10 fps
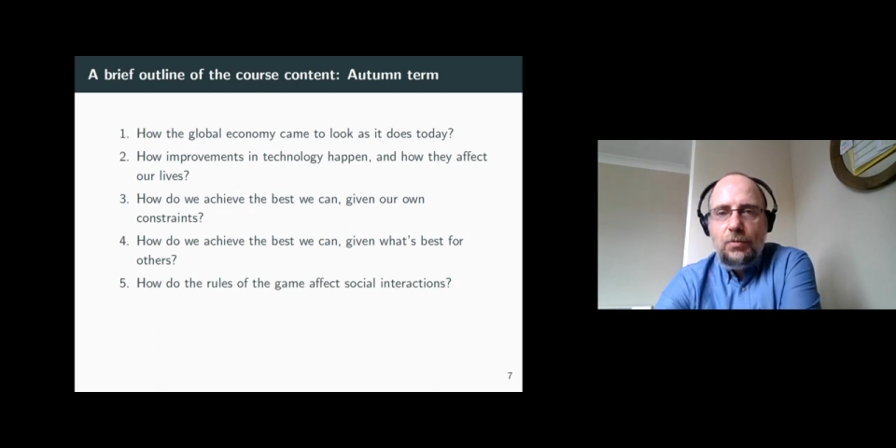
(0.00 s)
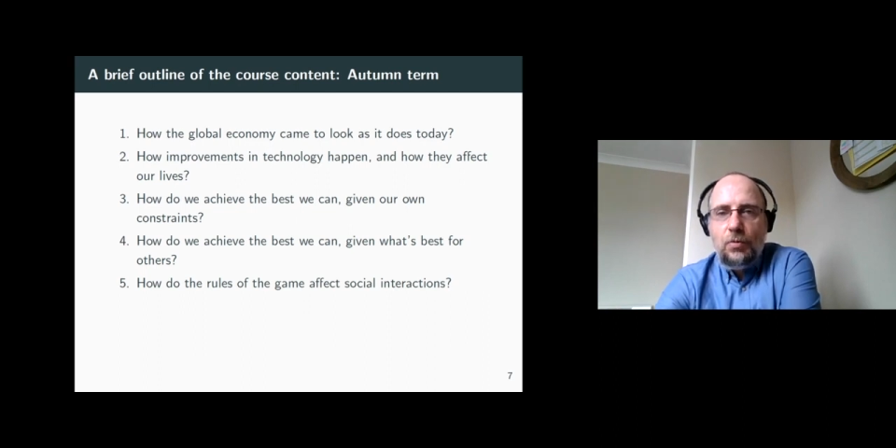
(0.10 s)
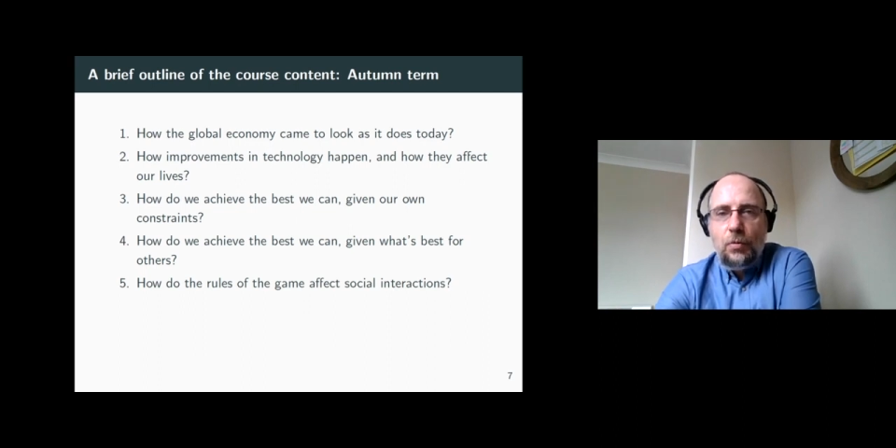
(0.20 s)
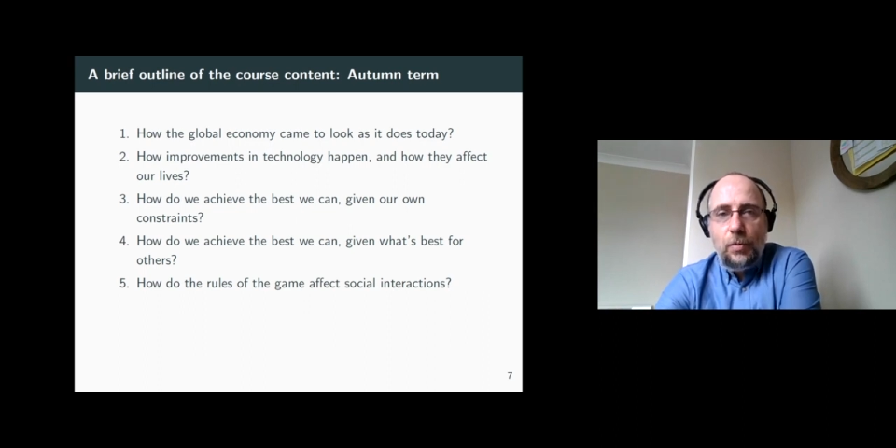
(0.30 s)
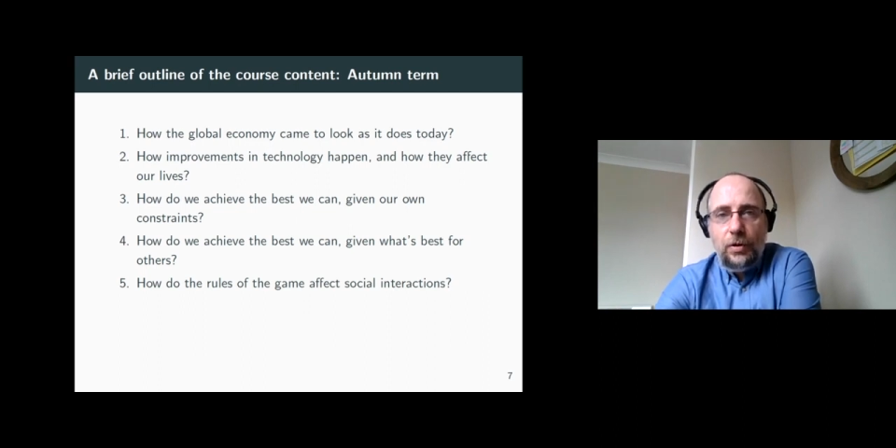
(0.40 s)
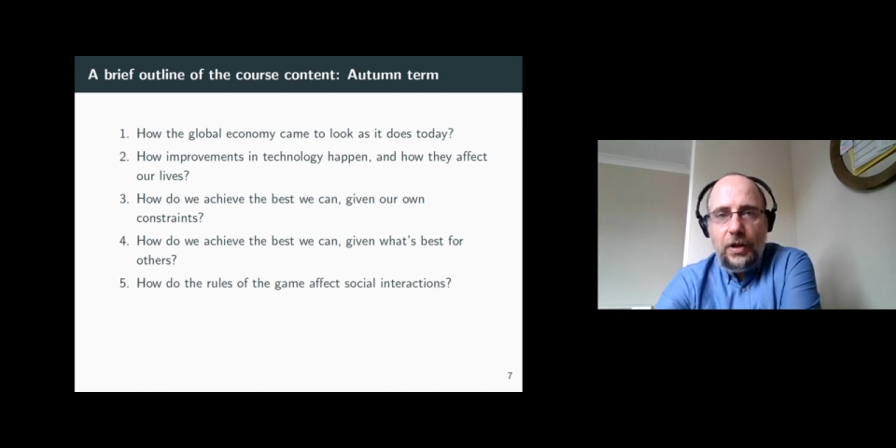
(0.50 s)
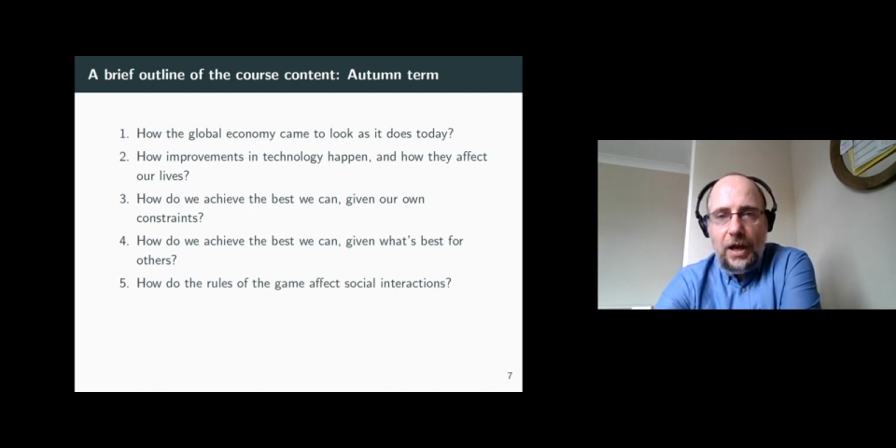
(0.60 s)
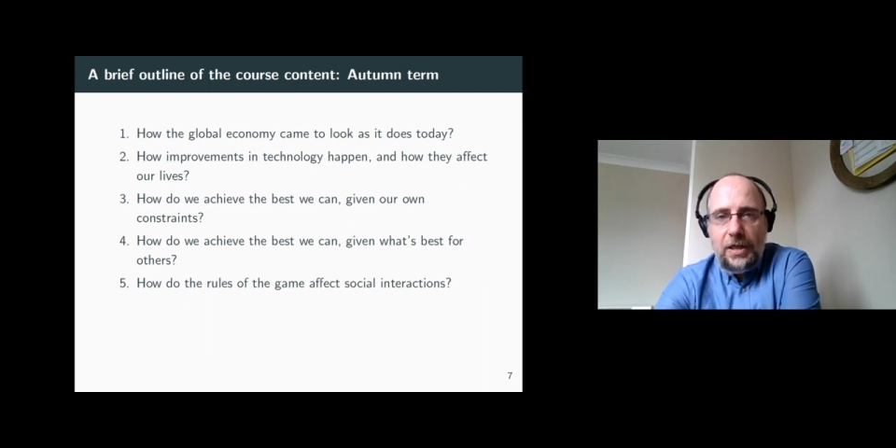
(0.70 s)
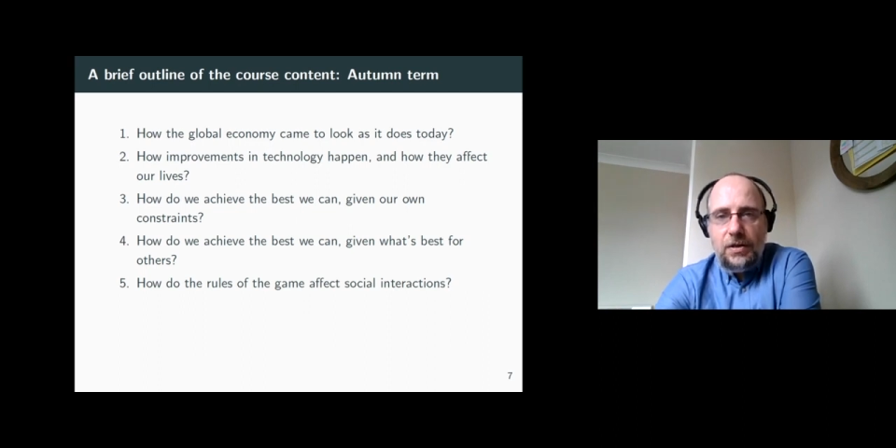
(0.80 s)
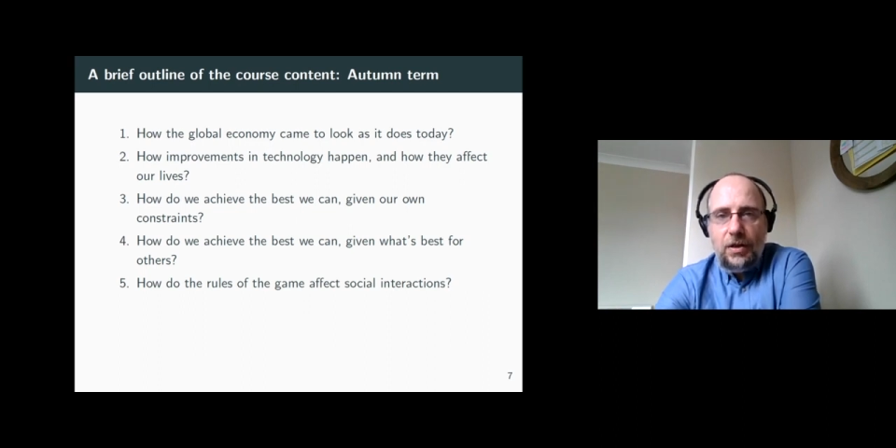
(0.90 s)
We will
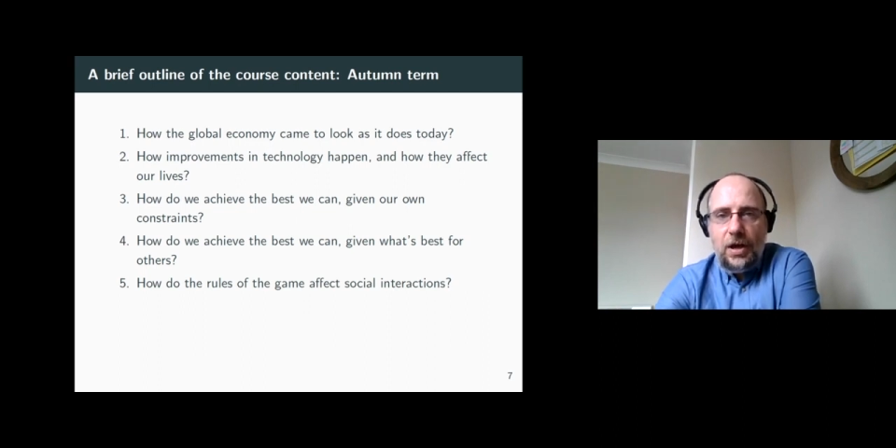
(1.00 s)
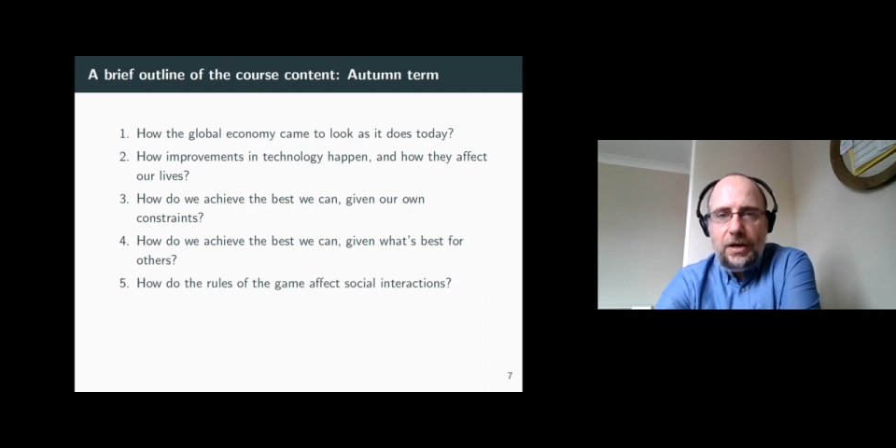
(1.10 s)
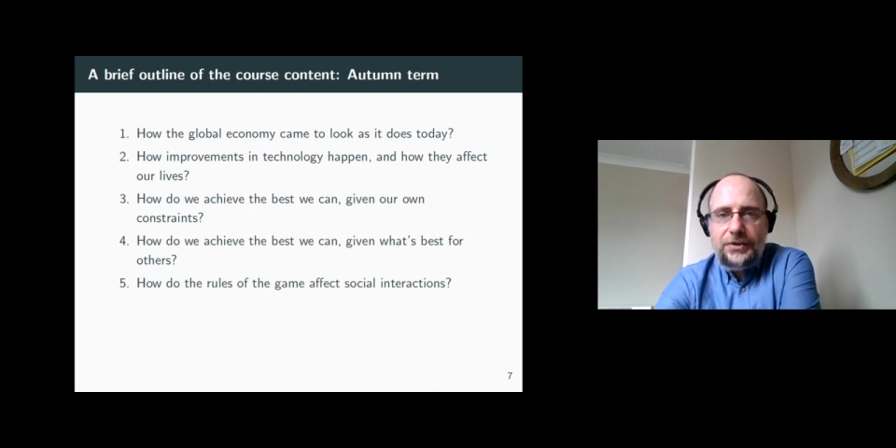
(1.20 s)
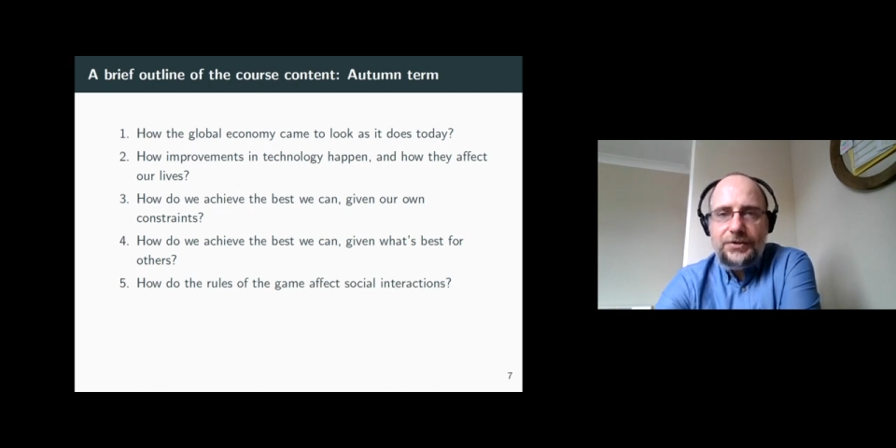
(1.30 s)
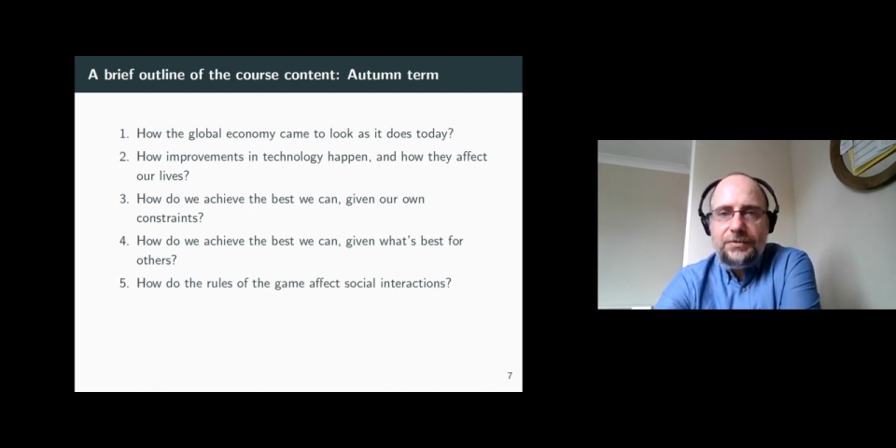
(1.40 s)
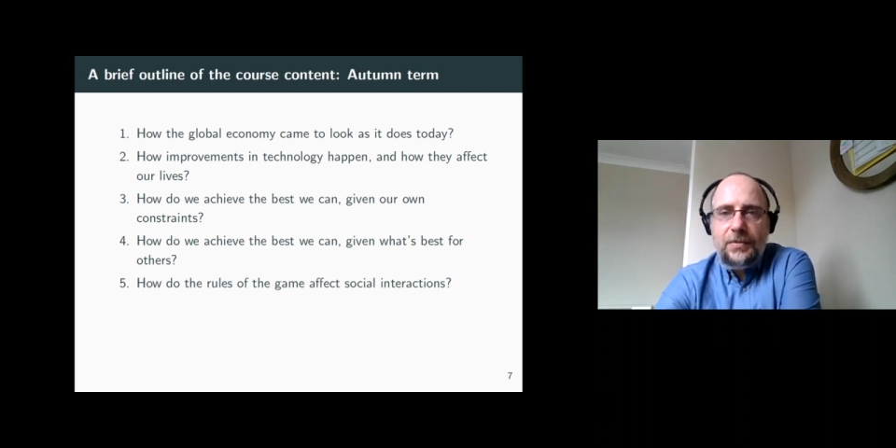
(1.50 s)
analyze